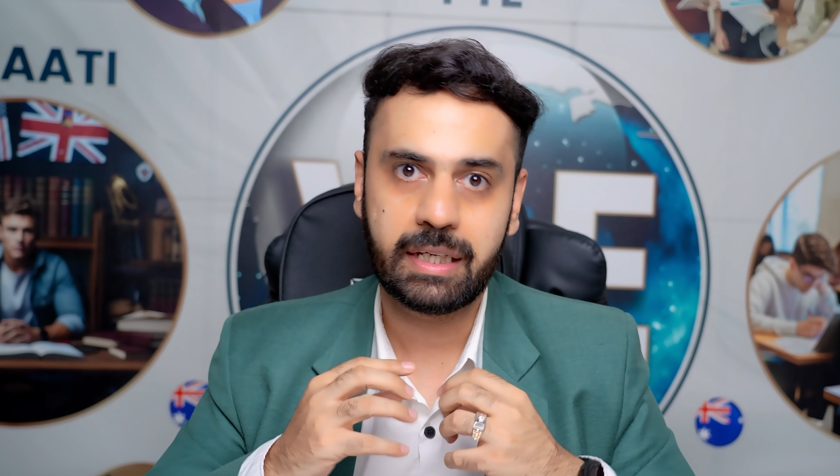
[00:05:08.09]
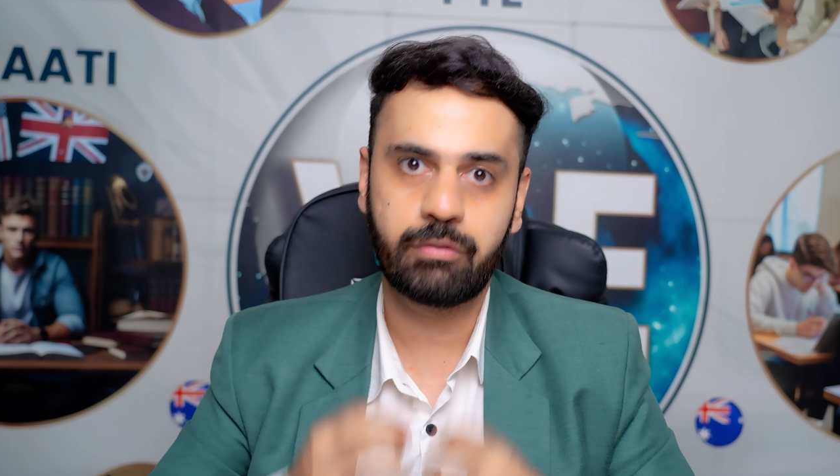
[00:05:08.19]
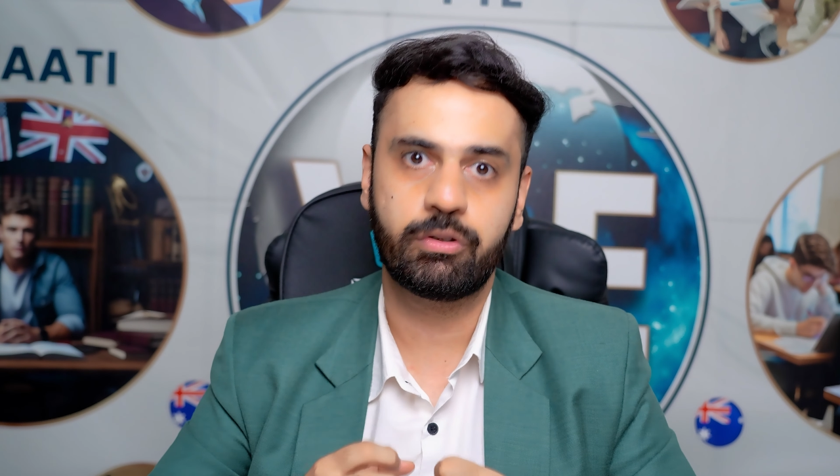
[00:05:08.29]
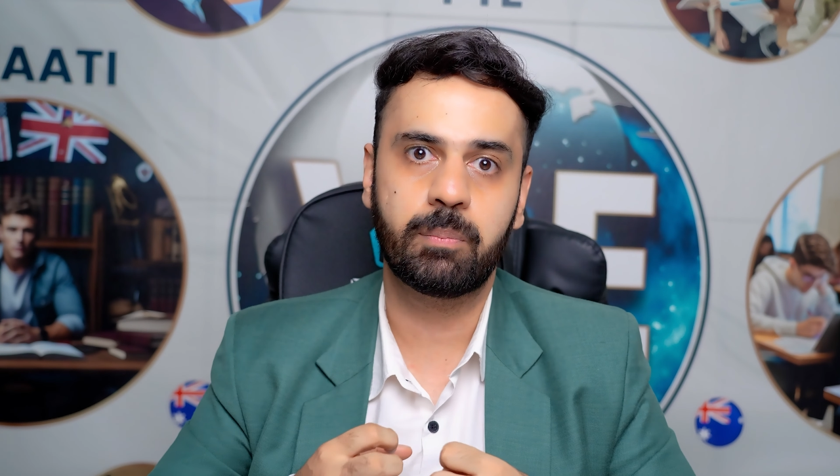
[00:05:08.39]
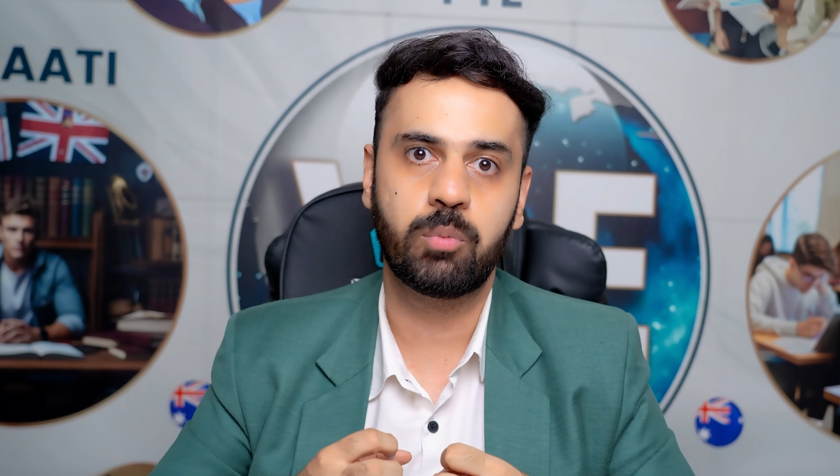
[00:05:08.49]

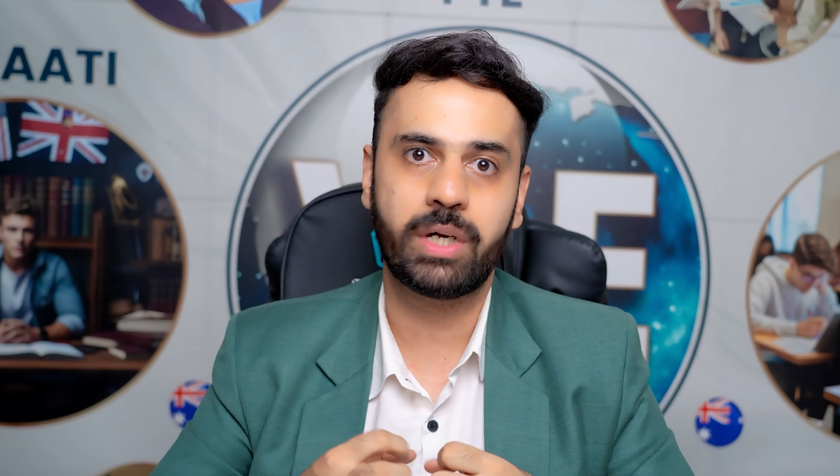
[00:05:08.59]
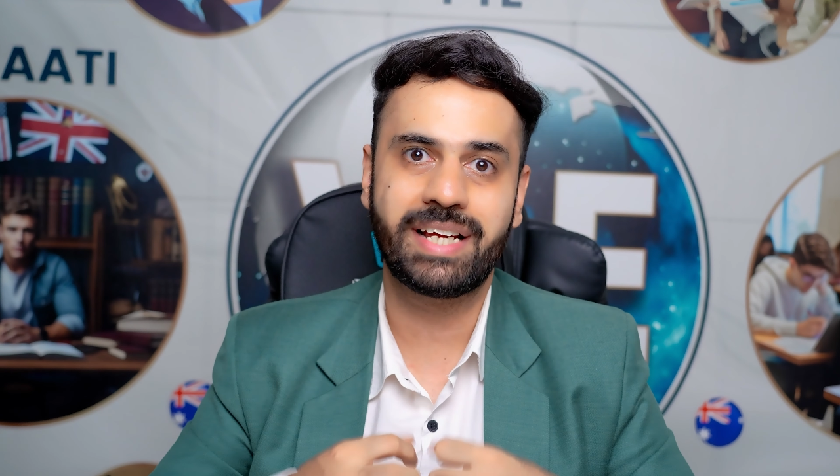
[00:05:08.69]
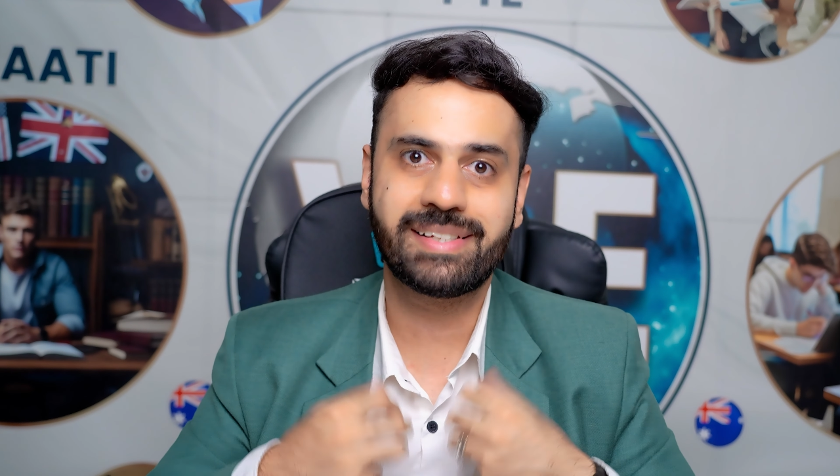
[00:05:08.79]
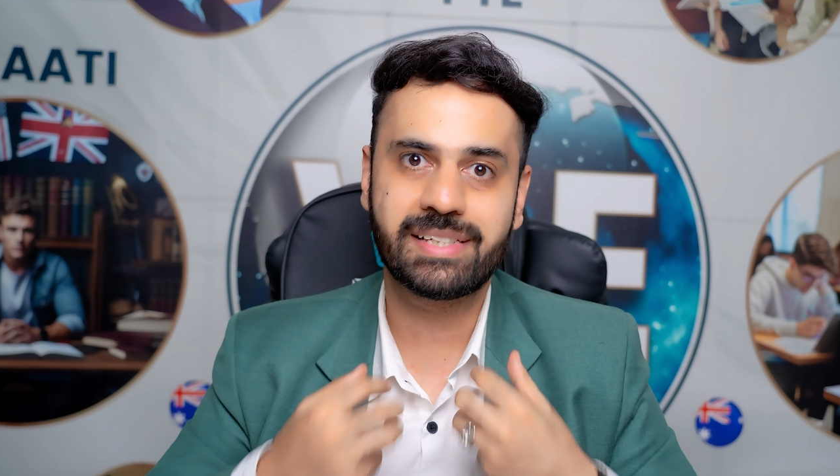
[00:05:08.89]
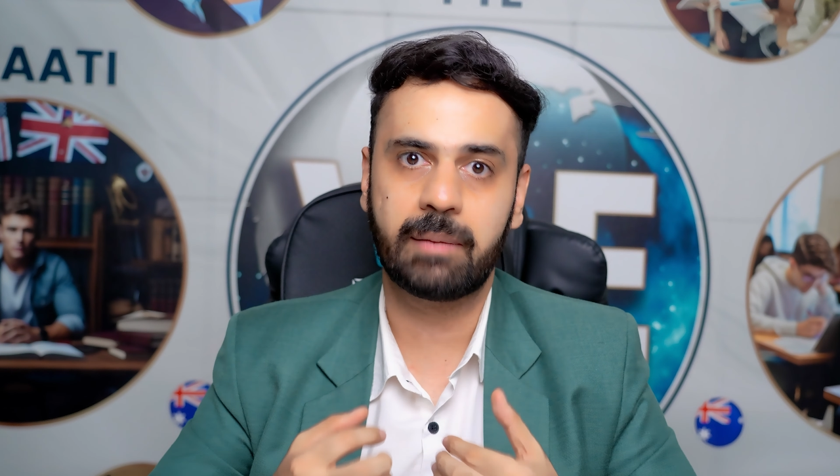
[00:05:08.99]
if you're
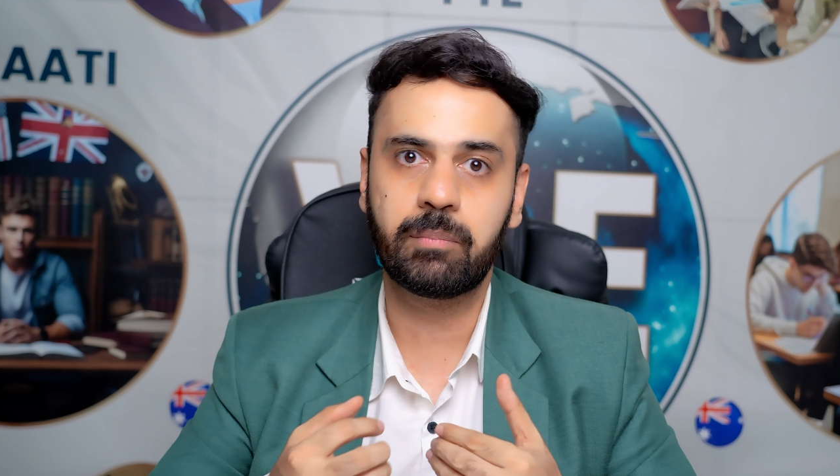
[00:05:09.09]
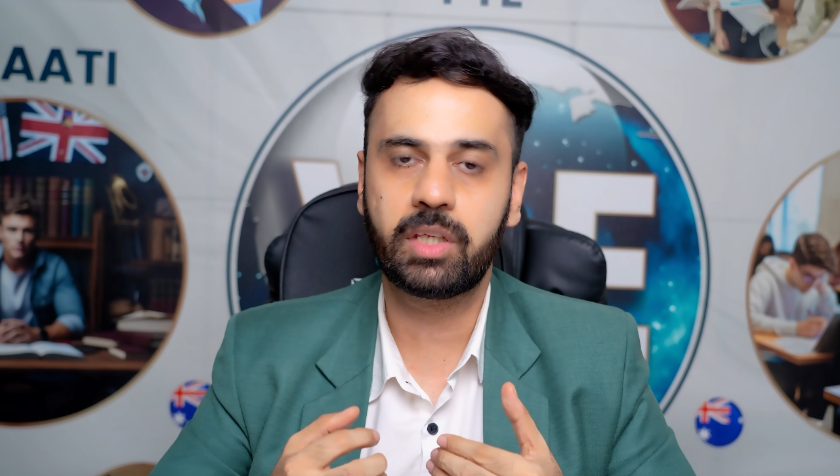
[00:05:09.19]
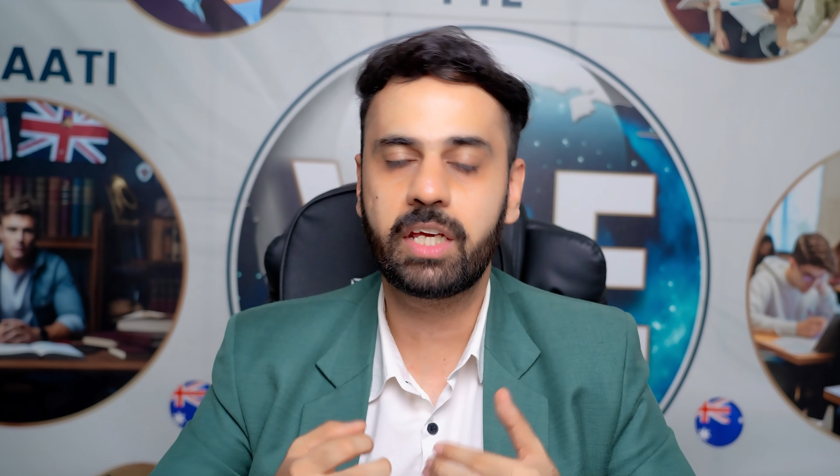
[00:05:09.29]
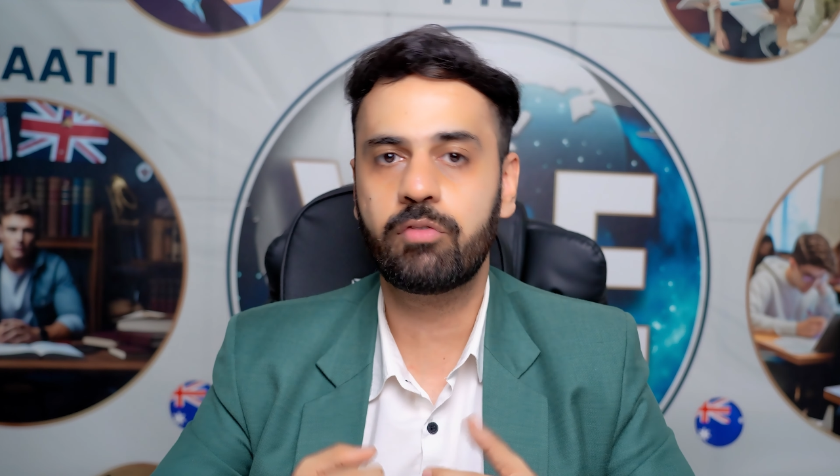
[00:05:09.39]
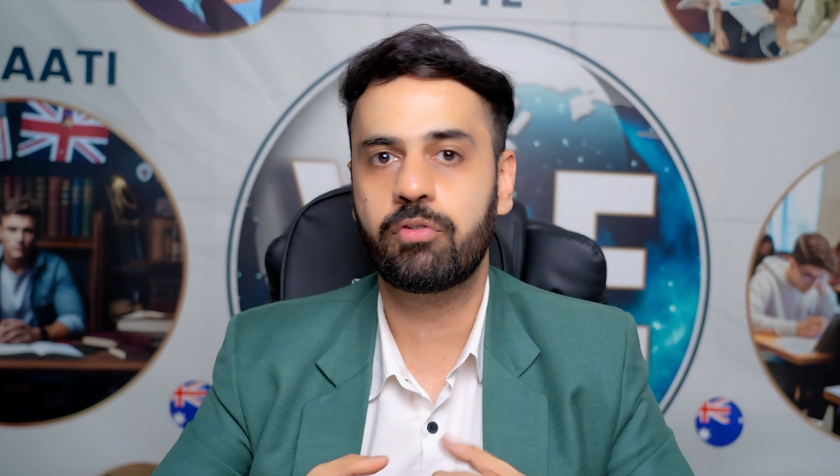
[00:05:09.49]
putting
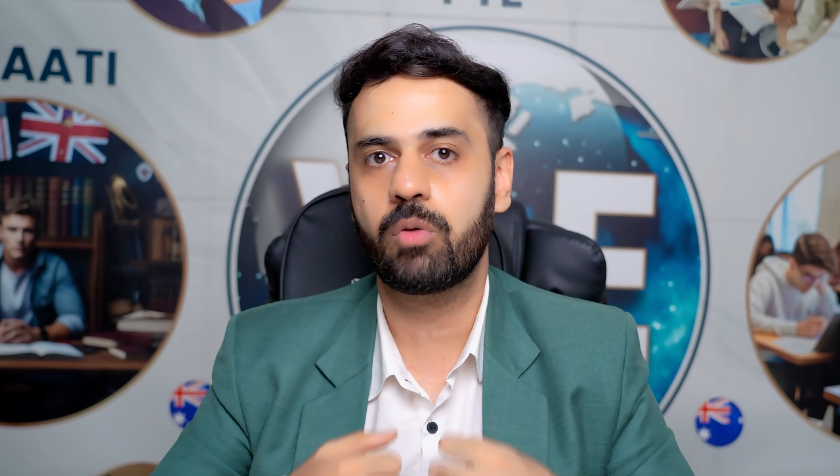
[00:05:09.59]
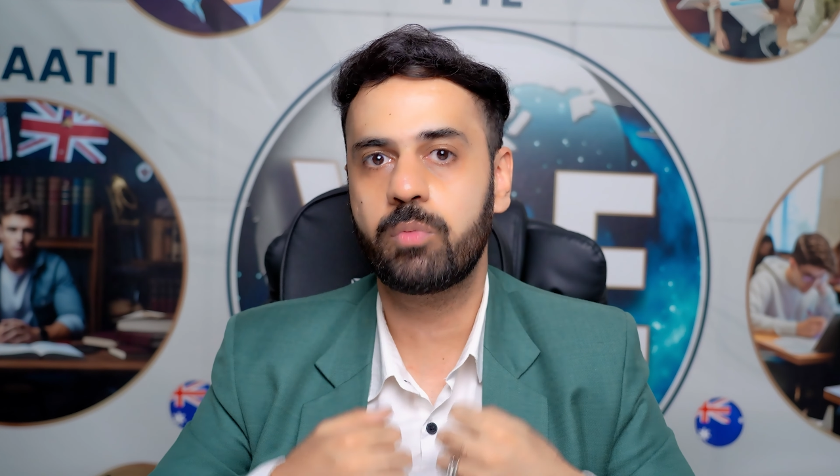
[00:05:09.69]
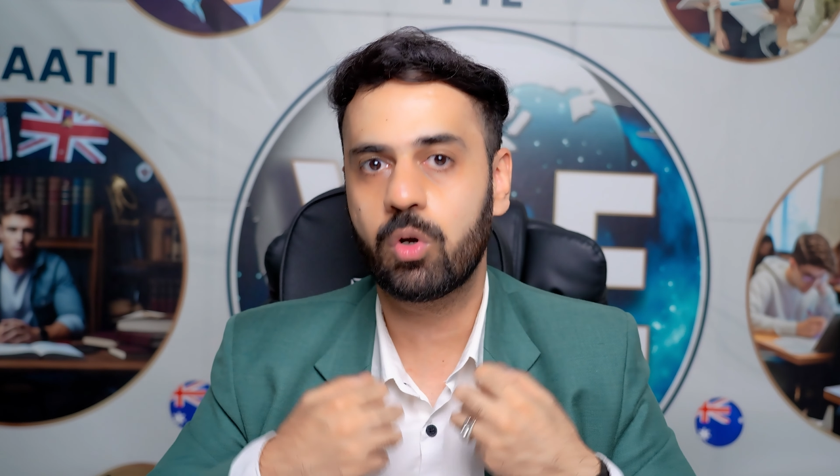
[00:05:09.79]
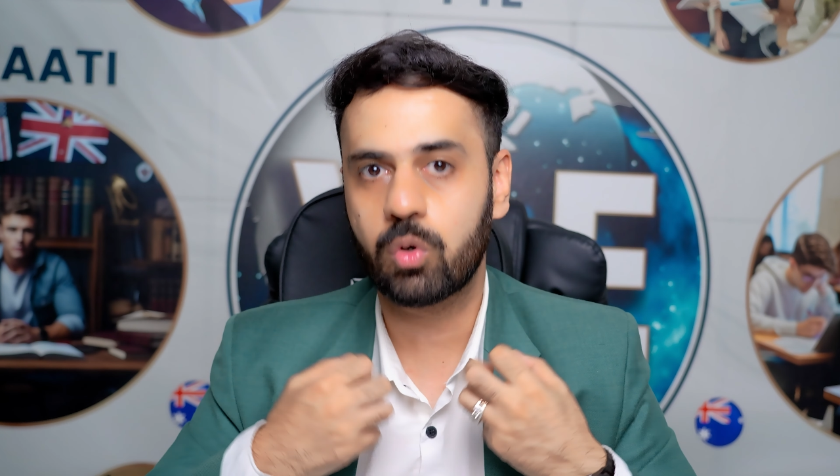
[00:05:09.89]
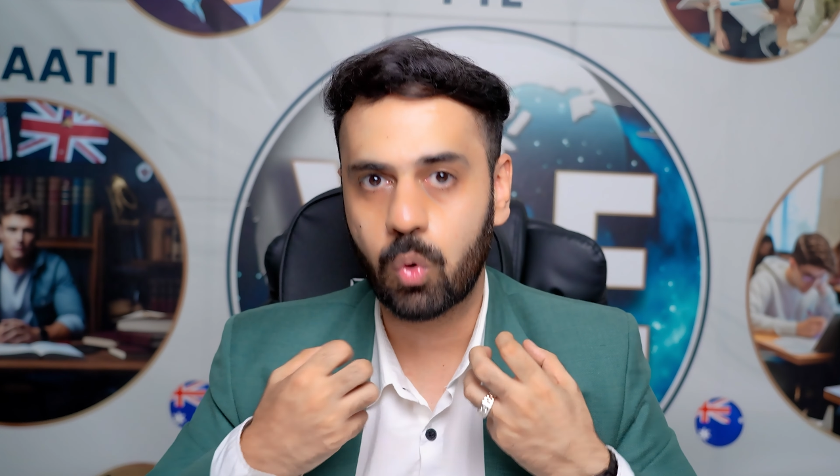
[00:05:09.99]
something
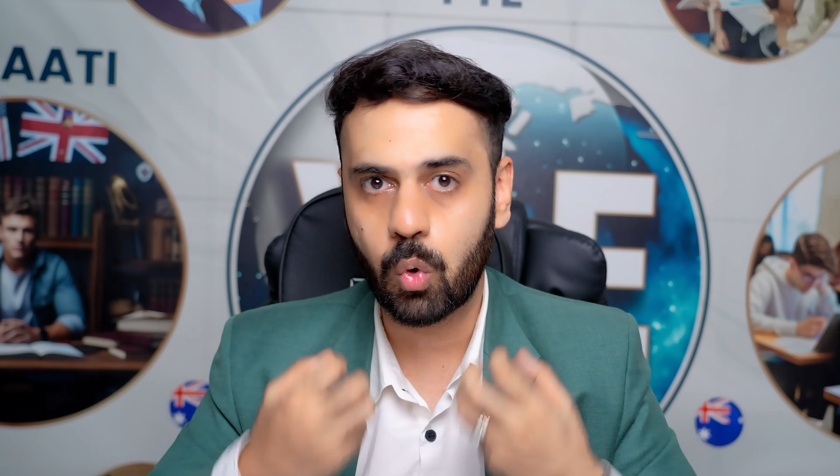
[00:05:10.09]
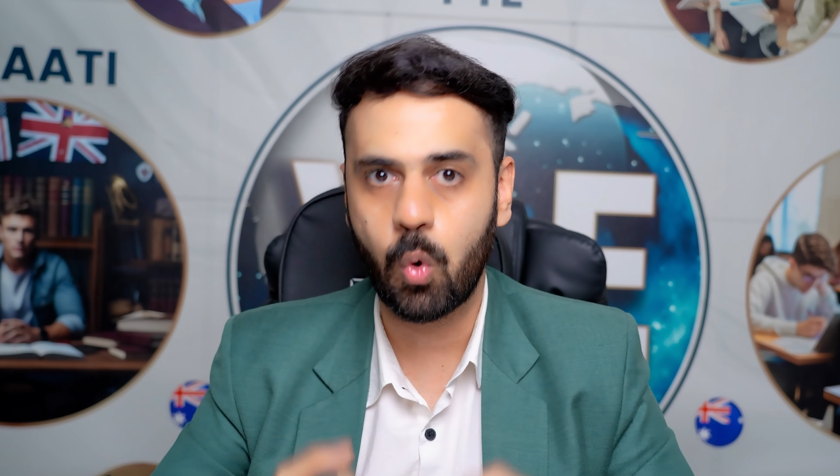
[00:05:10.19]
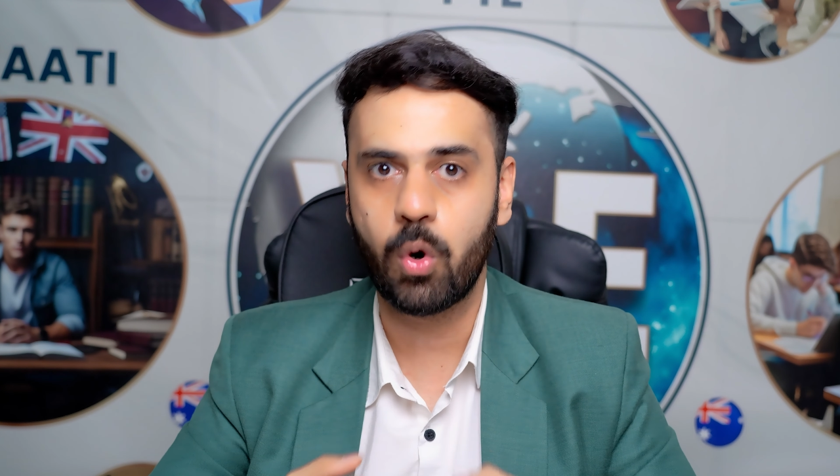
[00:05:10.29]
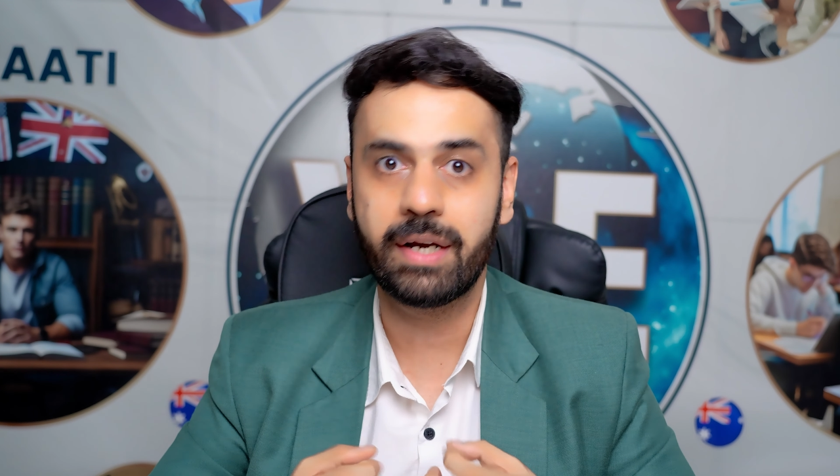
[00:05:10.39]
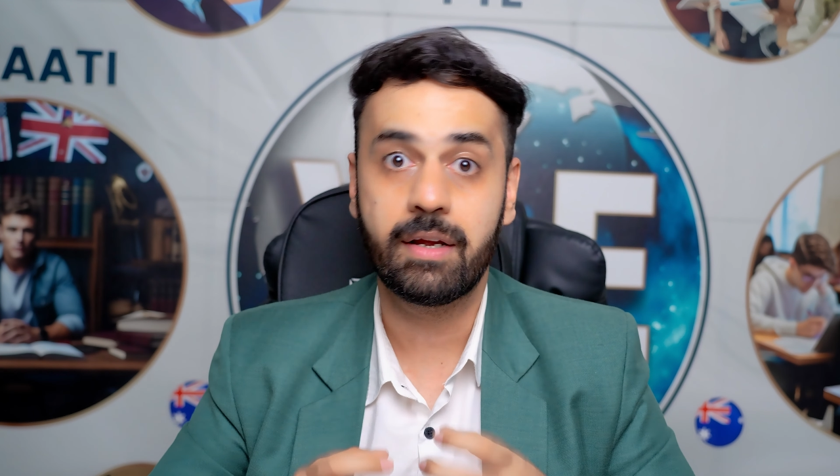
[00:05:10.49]
from your
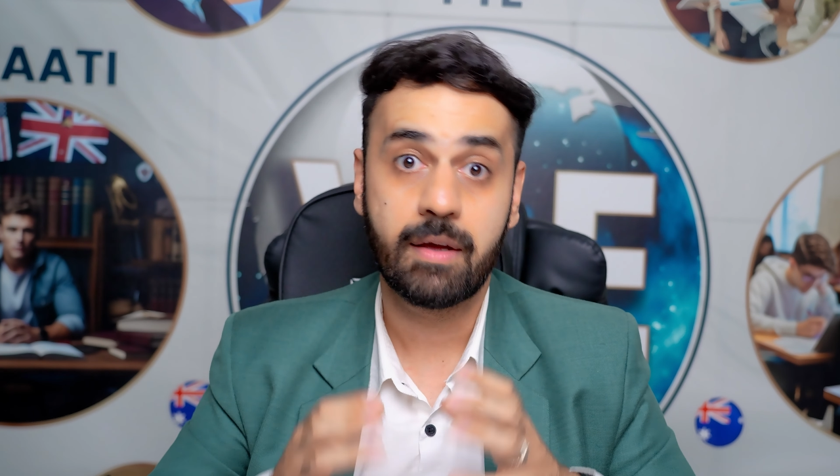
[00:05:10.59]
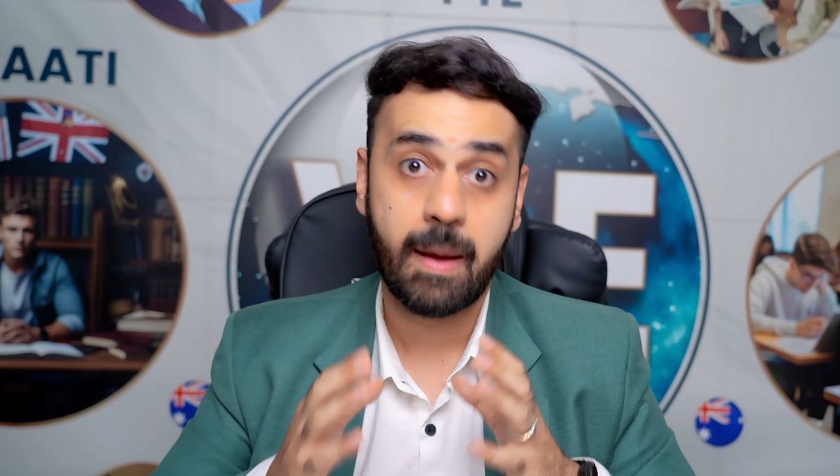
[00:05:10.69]
own,